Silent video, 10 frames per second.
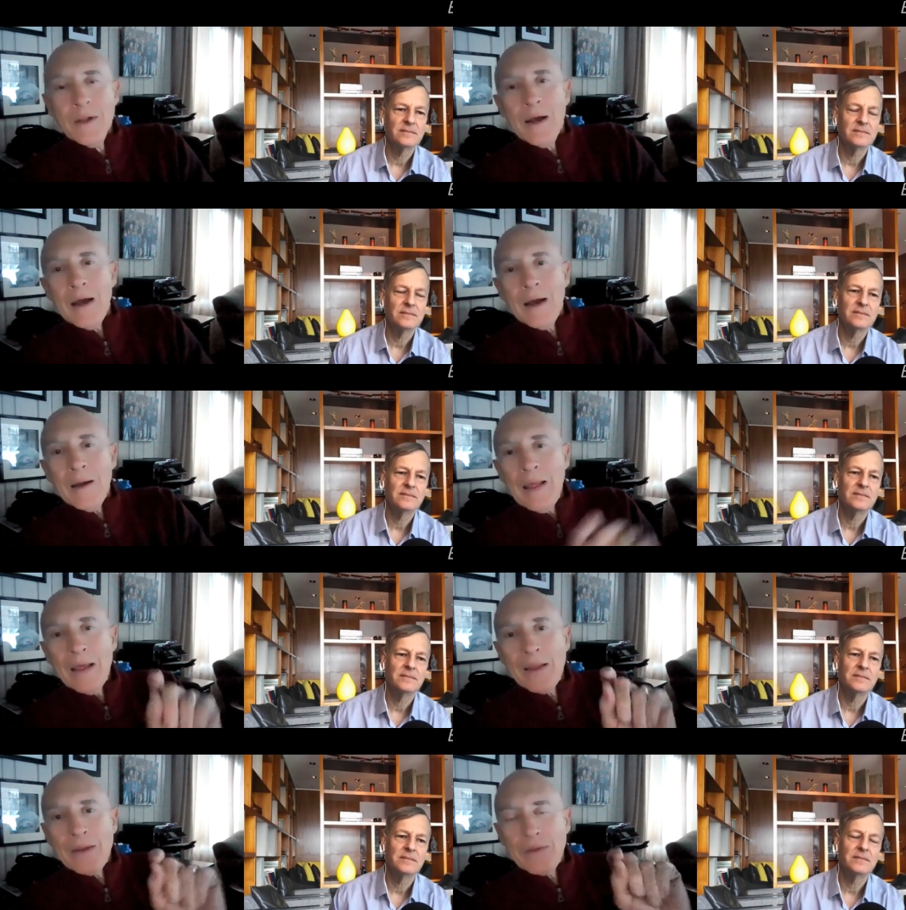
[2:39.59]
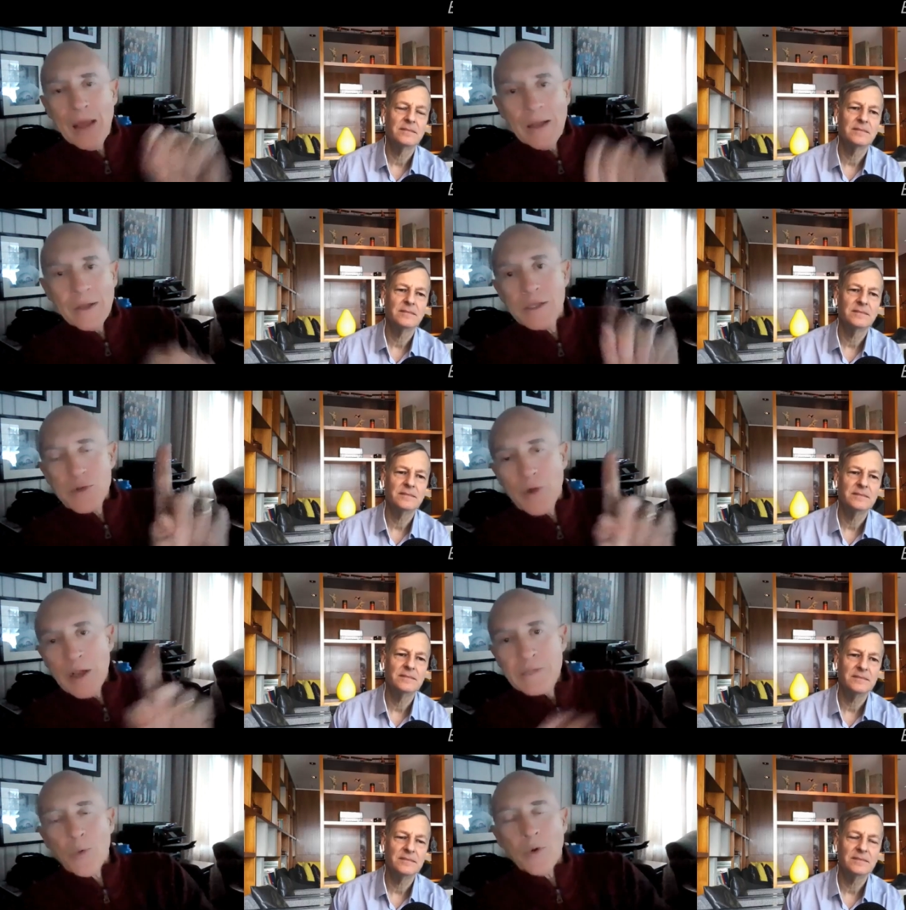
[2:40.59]
Speaker 1: Uh, and that does
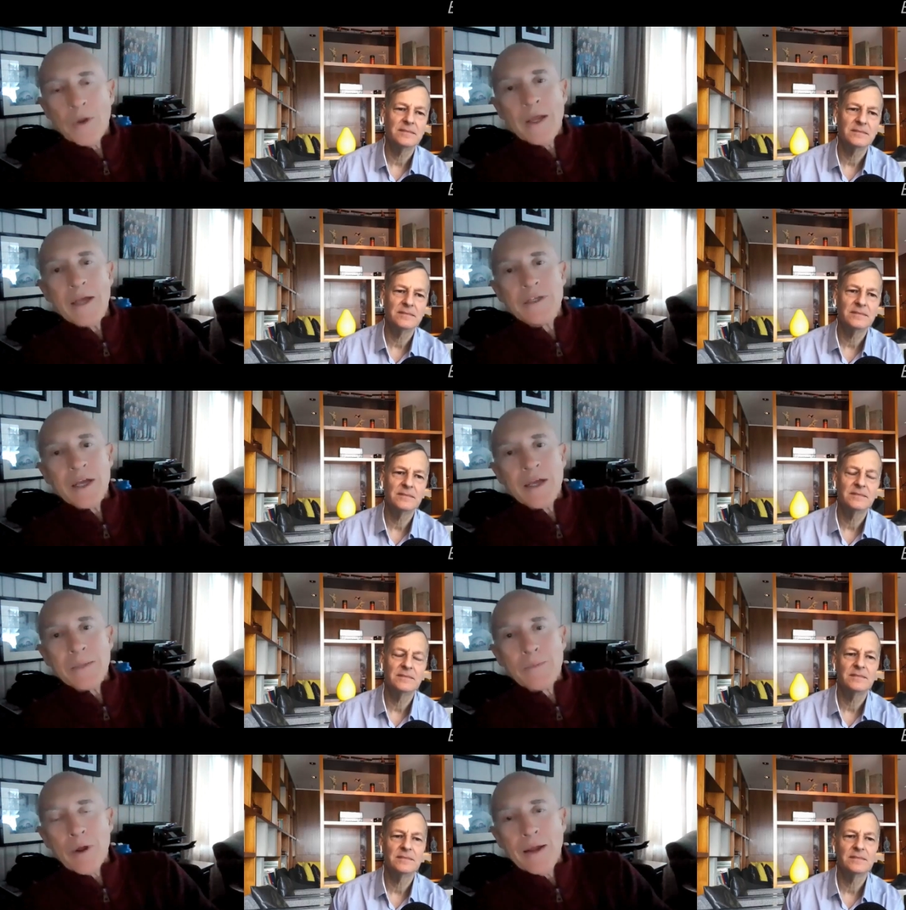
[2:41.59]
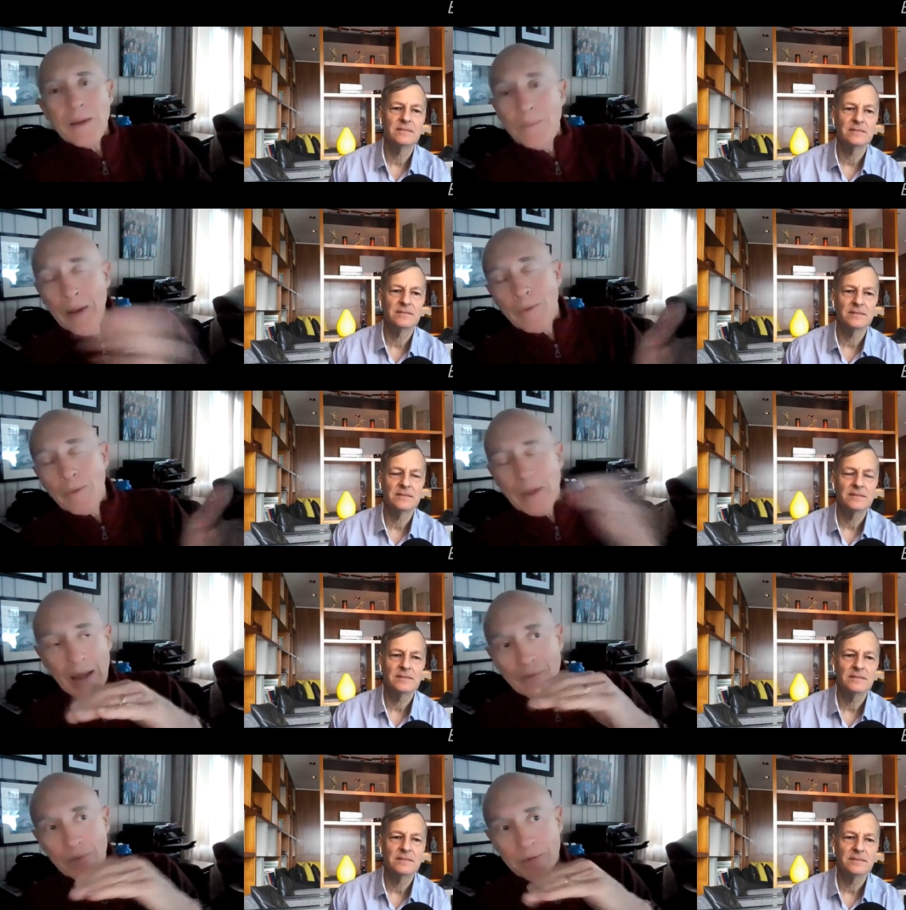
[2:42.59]
transport D H A in the brain. And people that
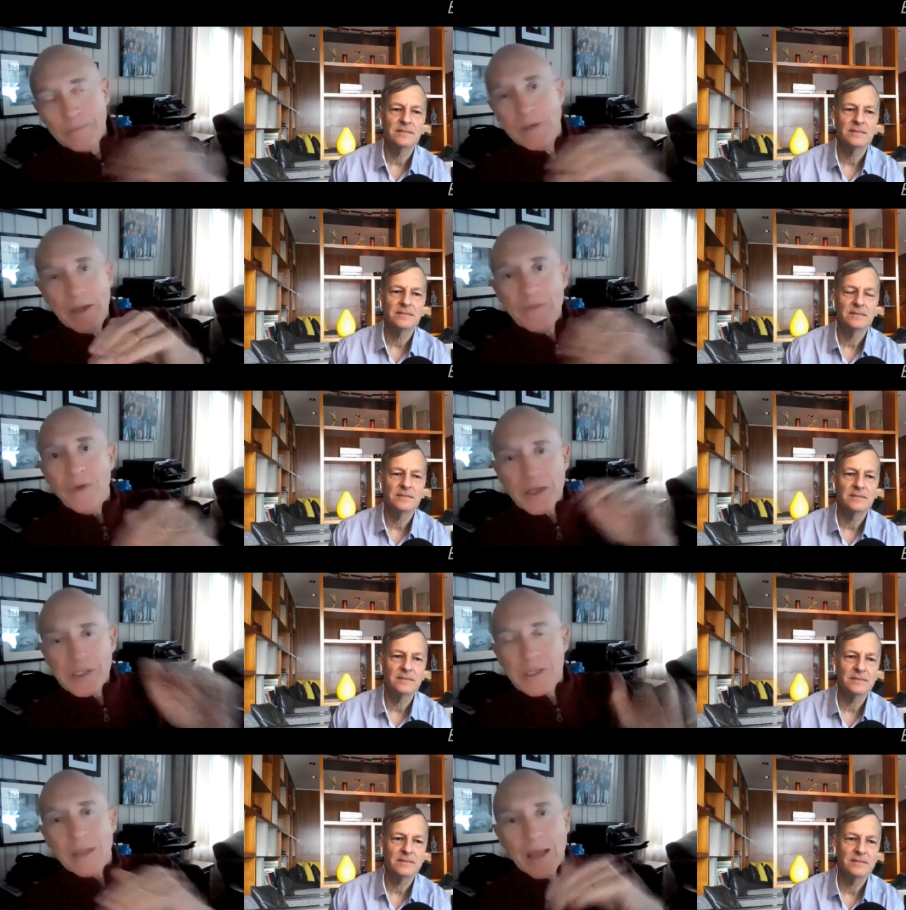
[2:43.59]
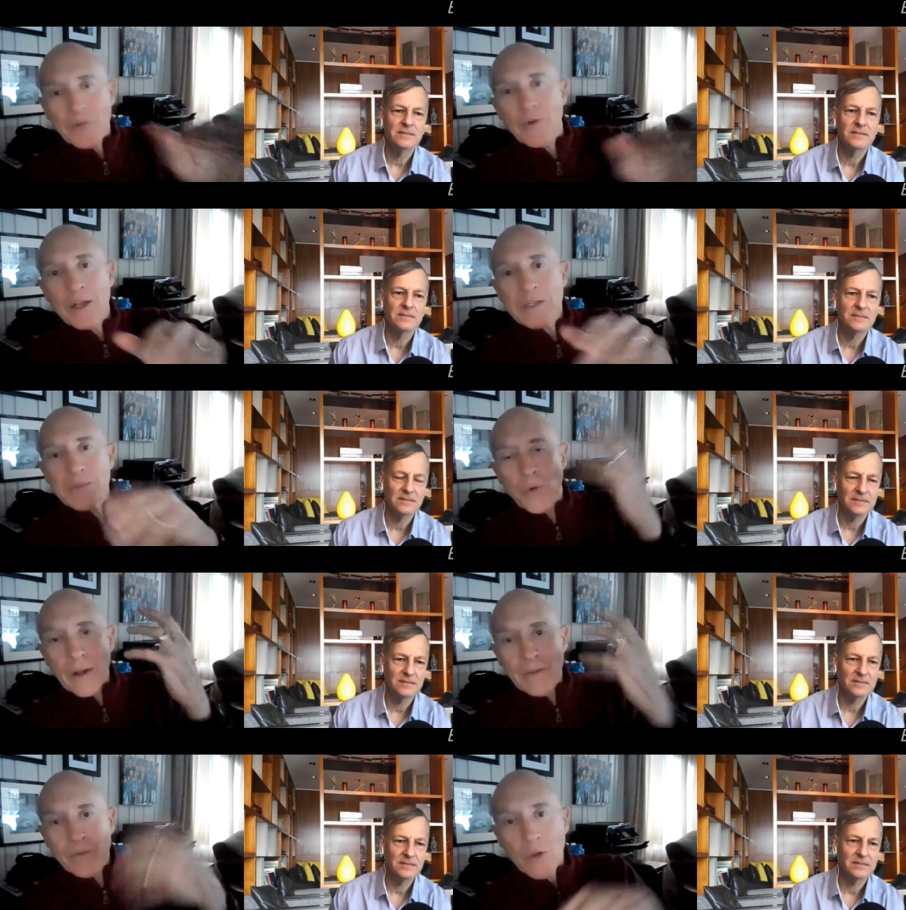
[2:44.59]
have defects in that transporter
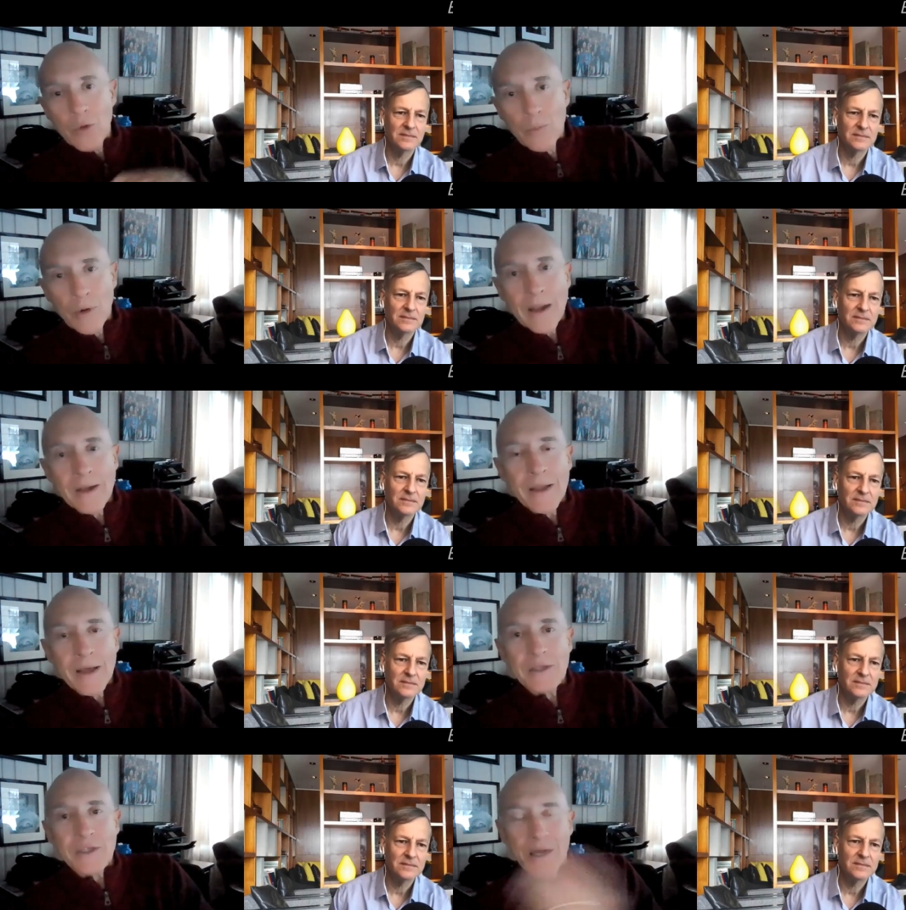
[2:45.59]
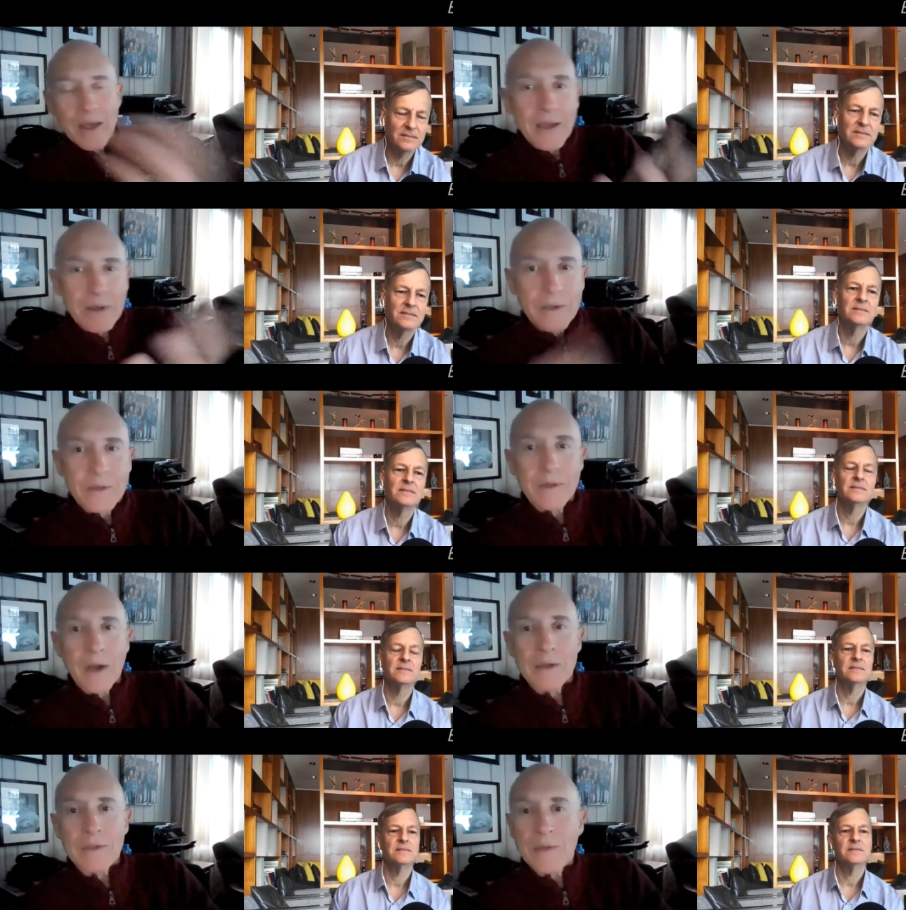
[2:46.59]
have low brain D H A and
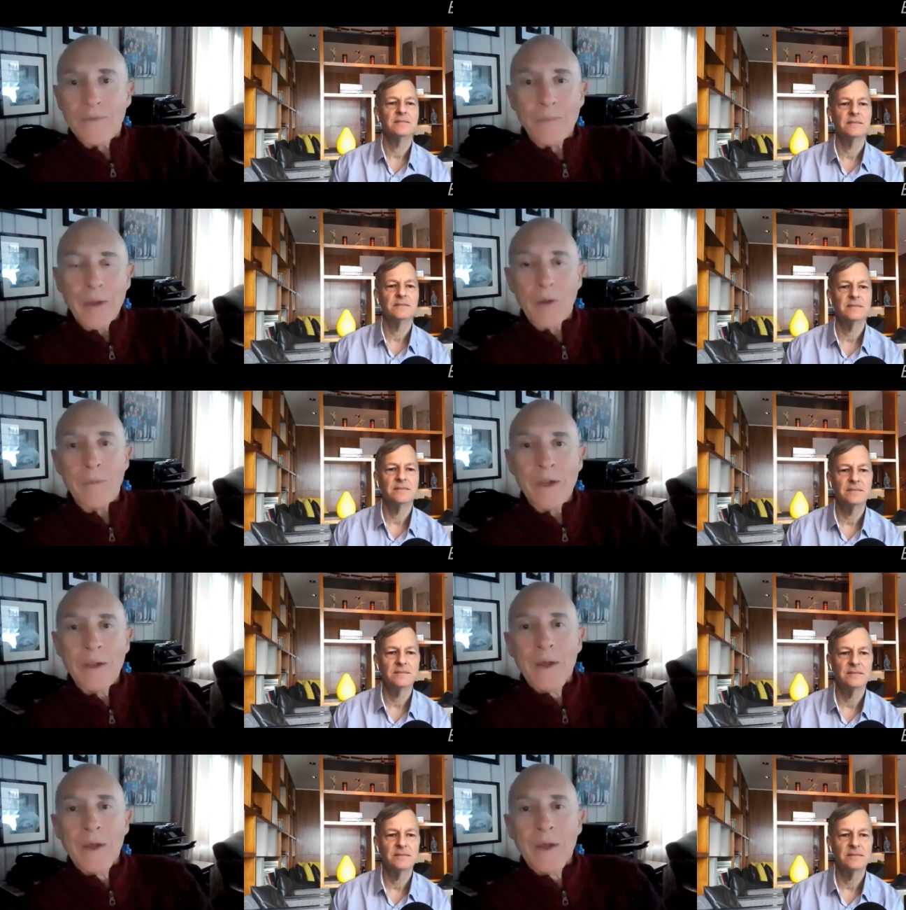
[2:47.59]
cognitive impairment.